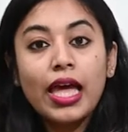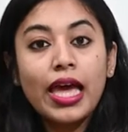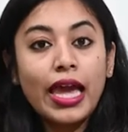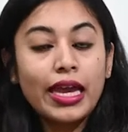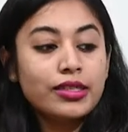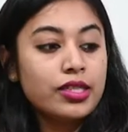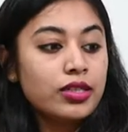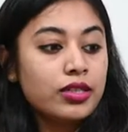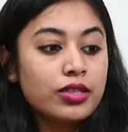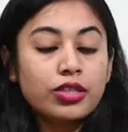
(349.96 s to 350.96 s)
and
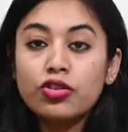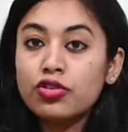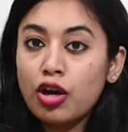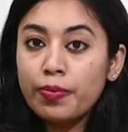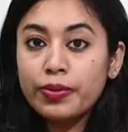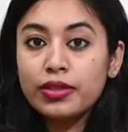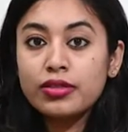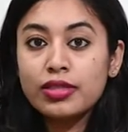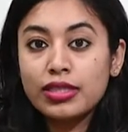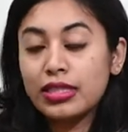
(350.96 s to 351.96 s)
uh, your
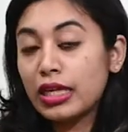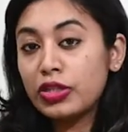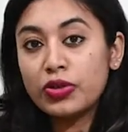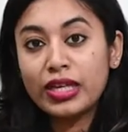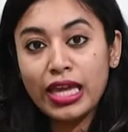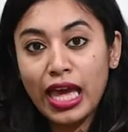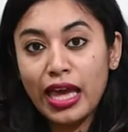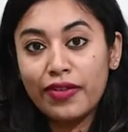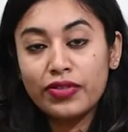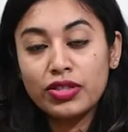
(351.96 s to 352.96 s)
rompers that you can
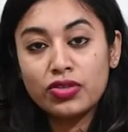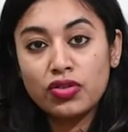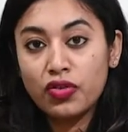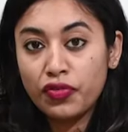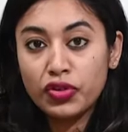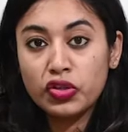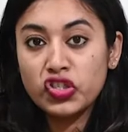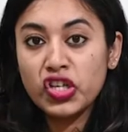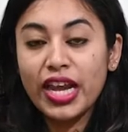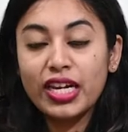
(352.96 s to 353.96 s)
have it for your
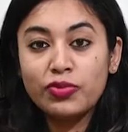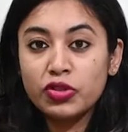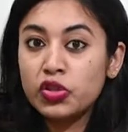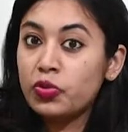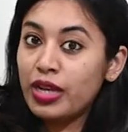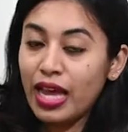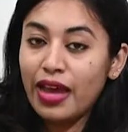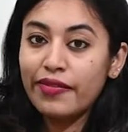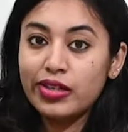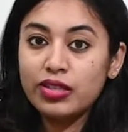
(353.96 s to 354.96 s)
child which you will
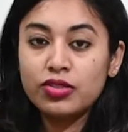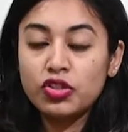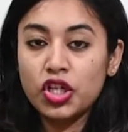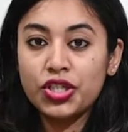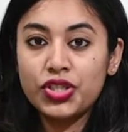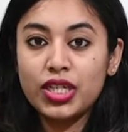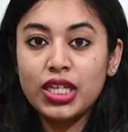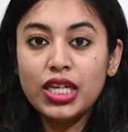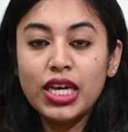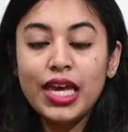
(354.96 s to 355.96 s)
have it
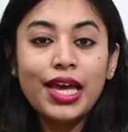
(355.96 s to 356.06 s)
generally